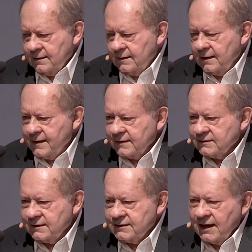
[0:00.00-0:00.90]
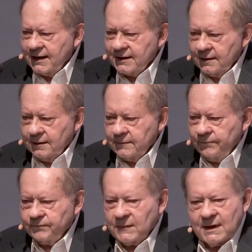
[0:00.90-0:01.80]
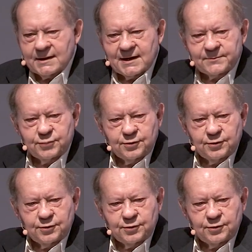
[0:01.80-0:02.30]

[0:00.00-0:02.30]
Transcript: Now, that's a title that